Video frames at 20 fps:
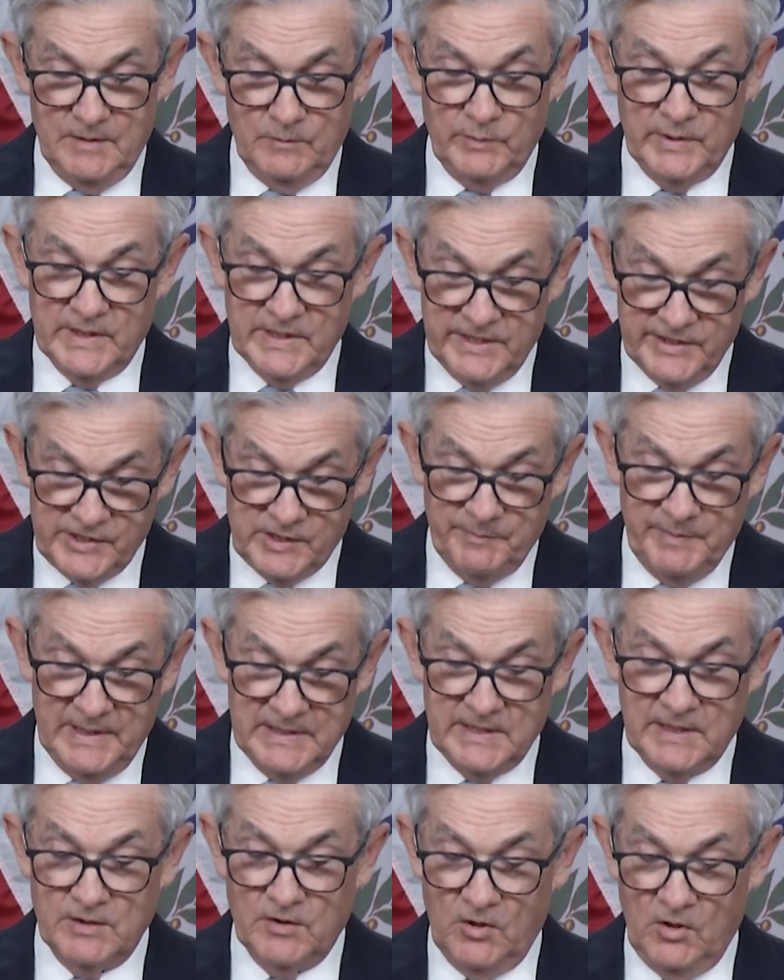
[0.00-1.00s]
We
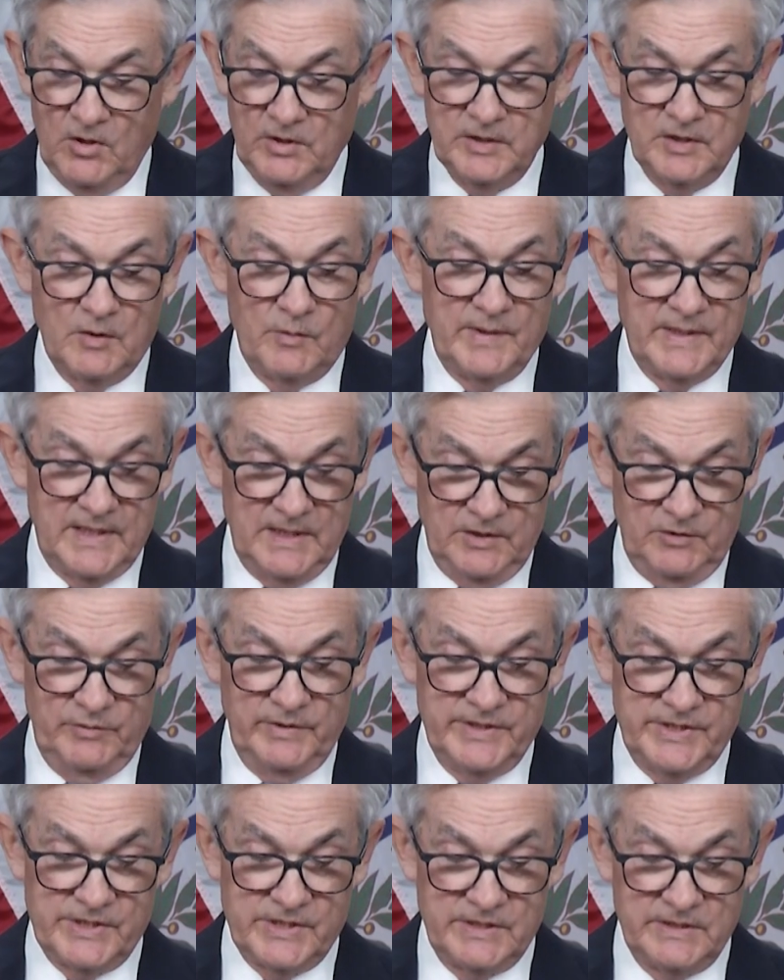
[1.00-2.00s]
anticipate that ongoing
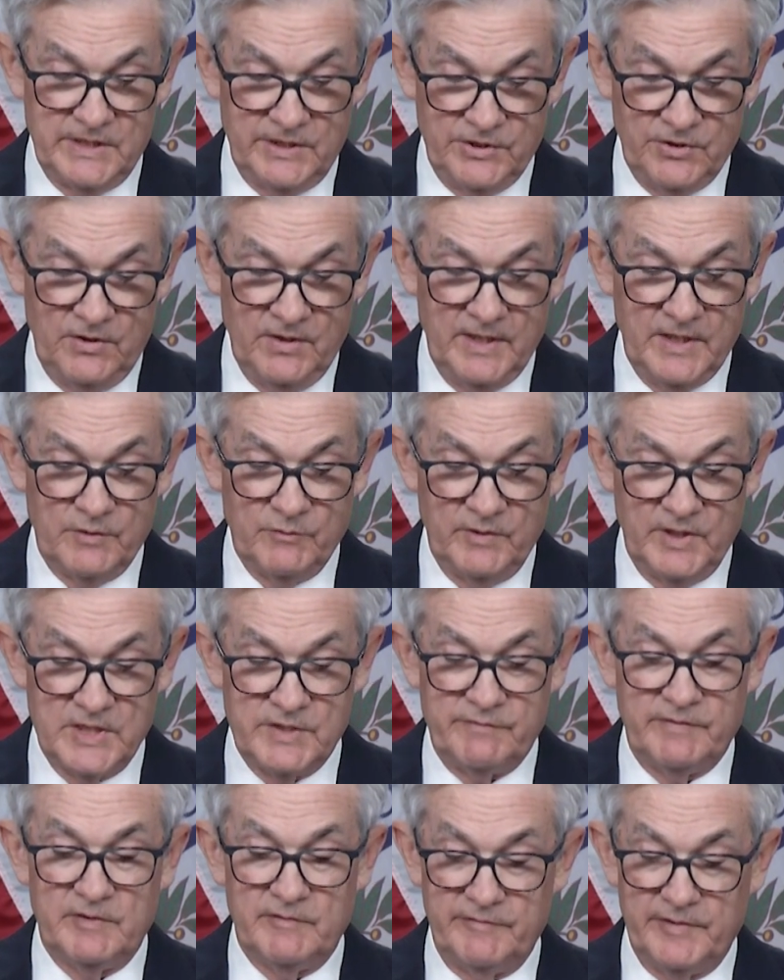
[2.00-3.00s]
increases in the target range
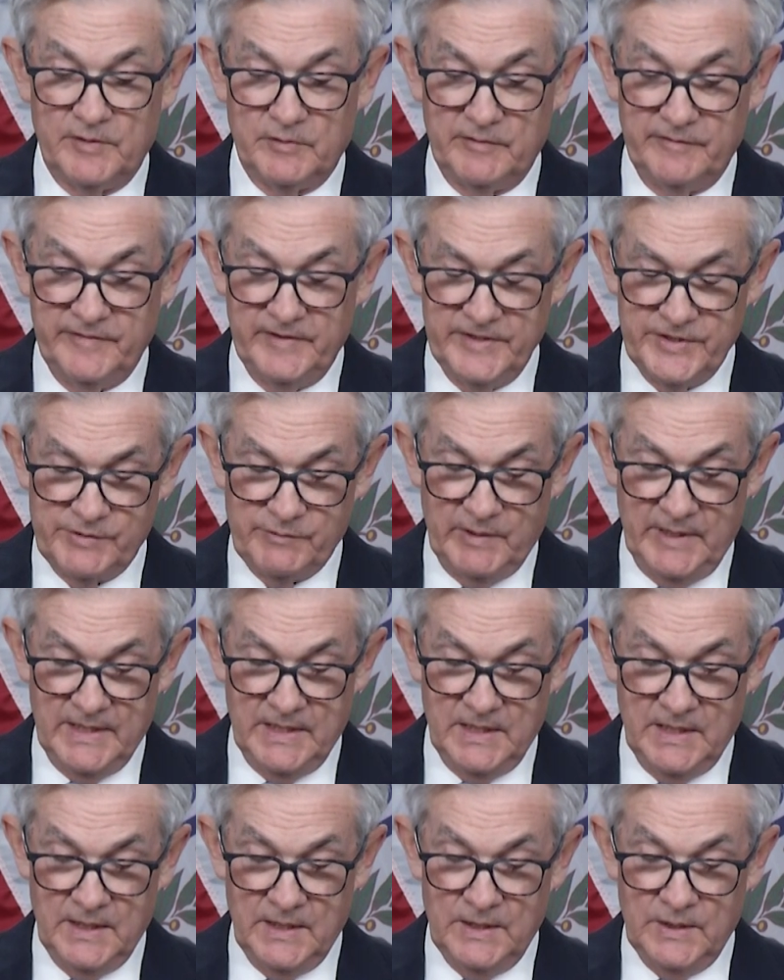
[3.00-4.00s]
for the federal funds
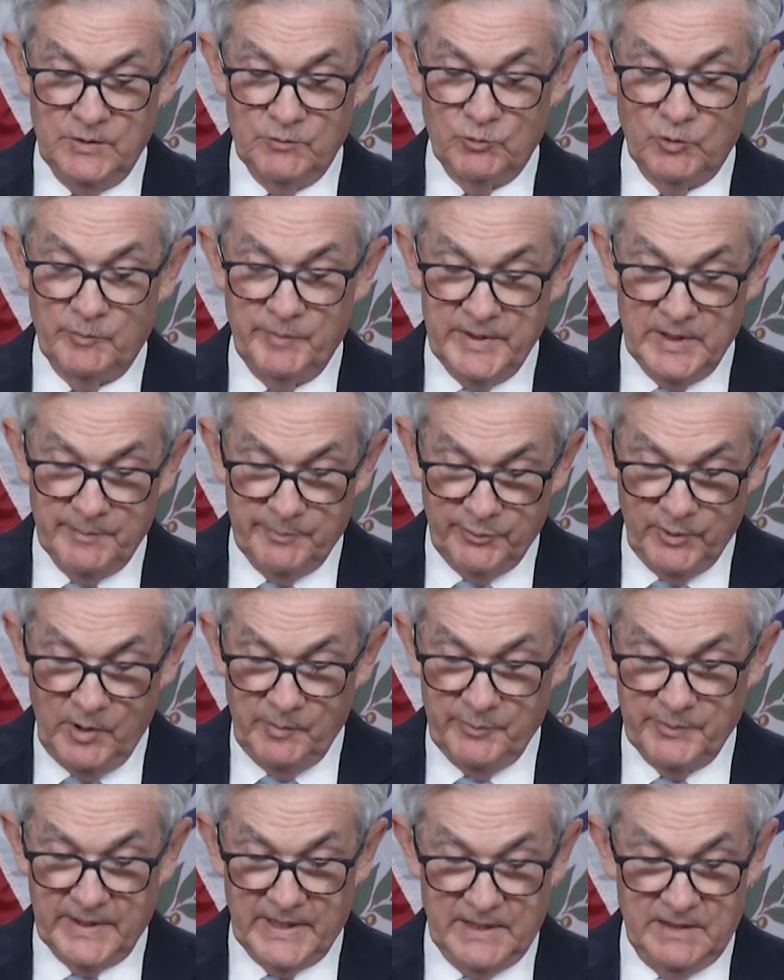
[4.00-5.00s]
rate will be
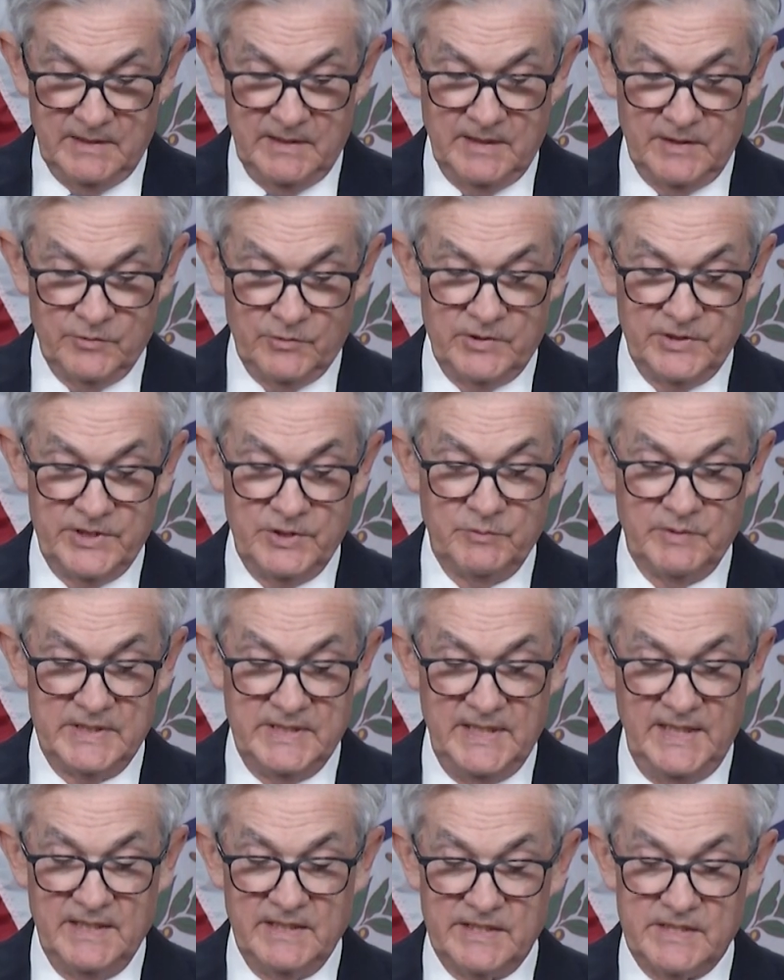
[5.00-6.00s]
appropriate in order to
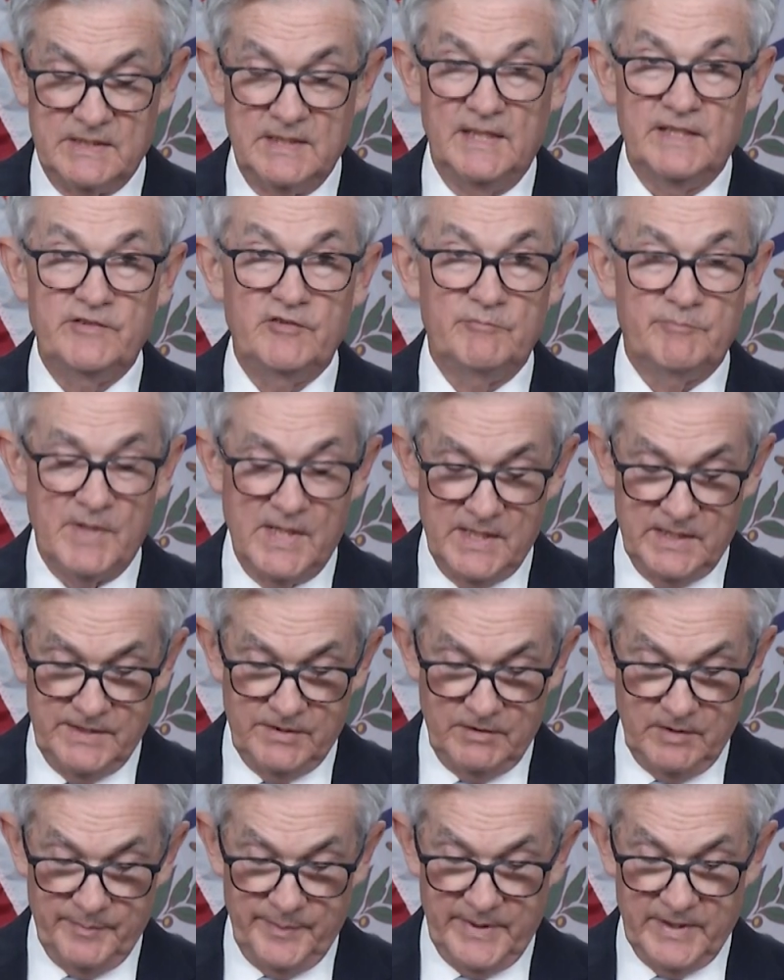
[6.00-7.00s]
attain a stance of
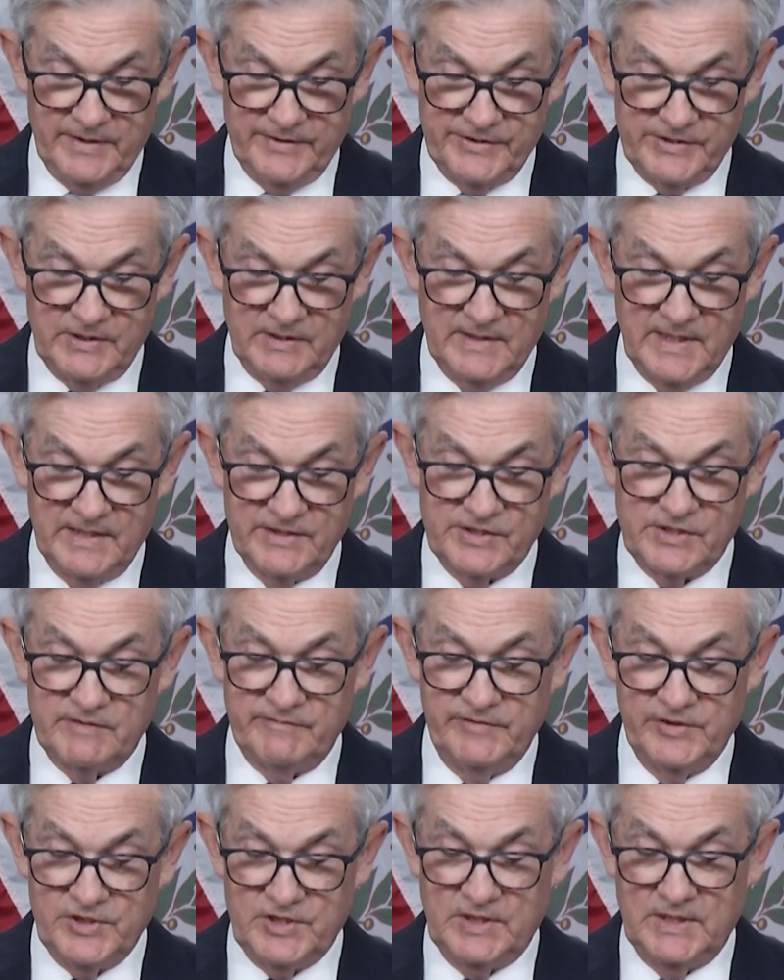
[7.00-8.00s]
monetary policy that is
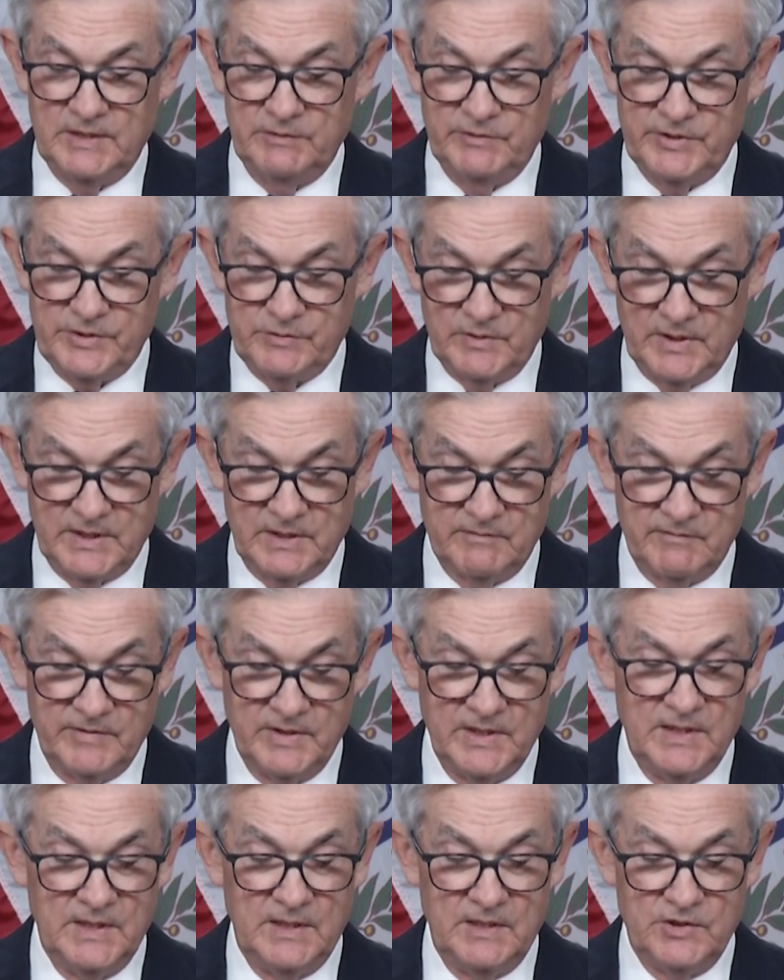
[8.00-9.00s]
sufficiently restrictive
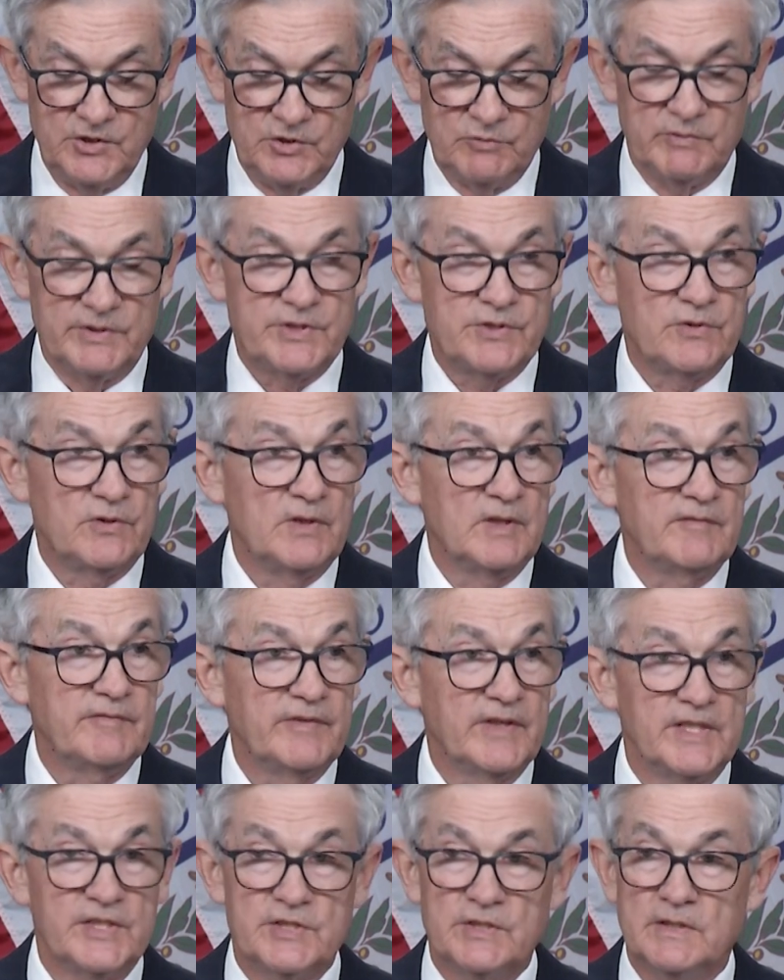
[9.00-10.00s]
to return
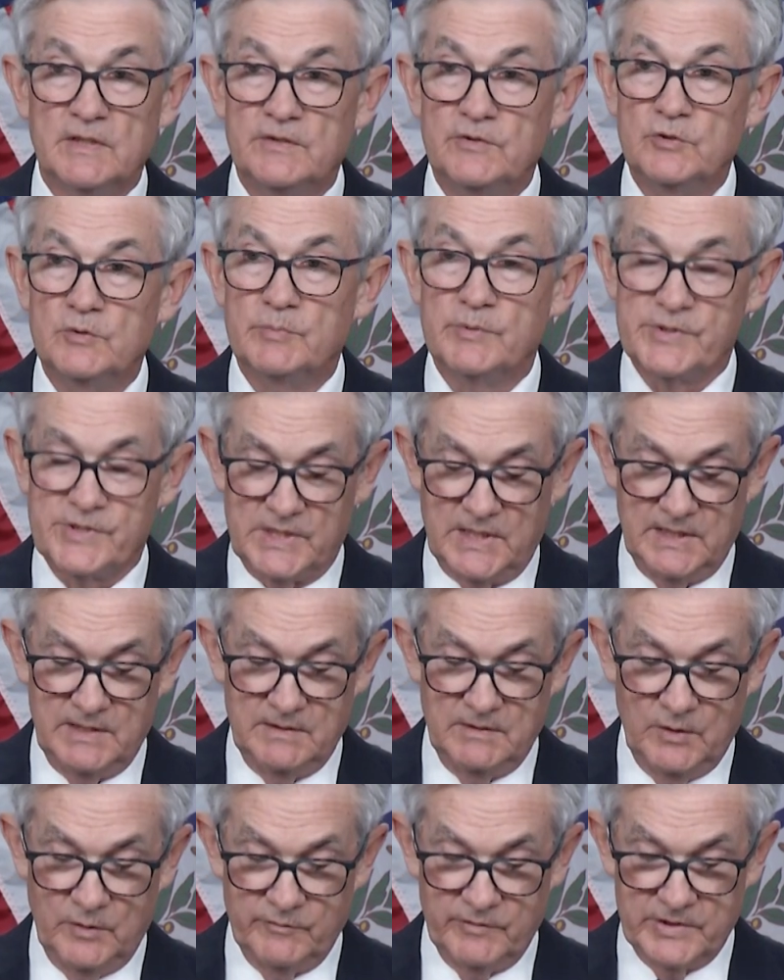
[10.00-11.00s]
inflation to two percent
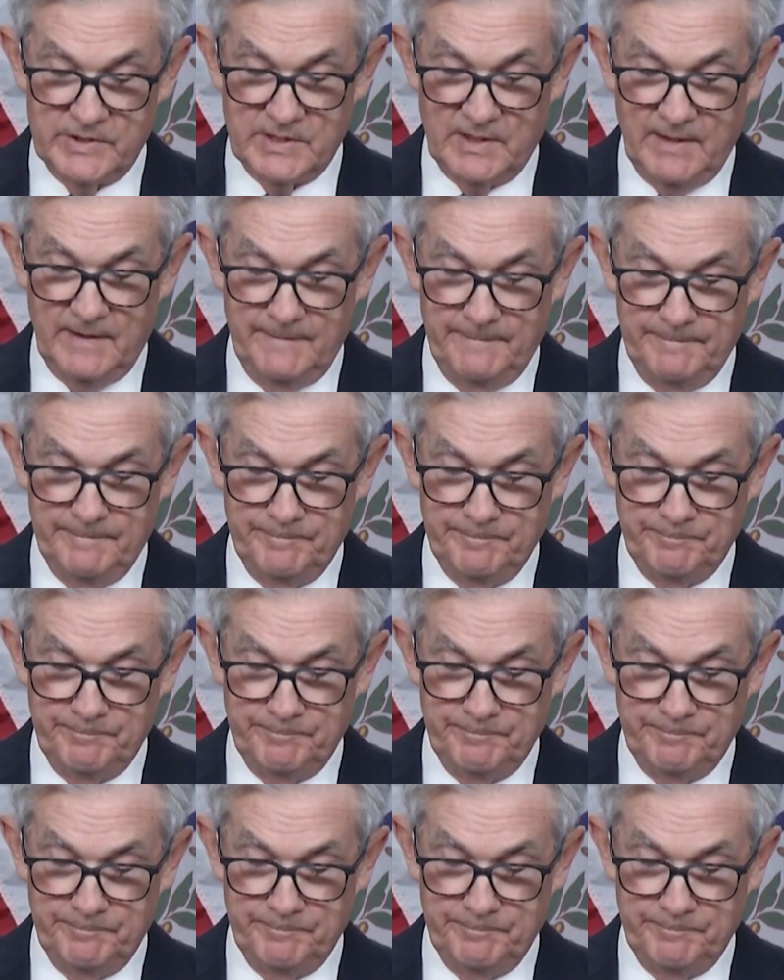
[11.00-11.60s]
over time.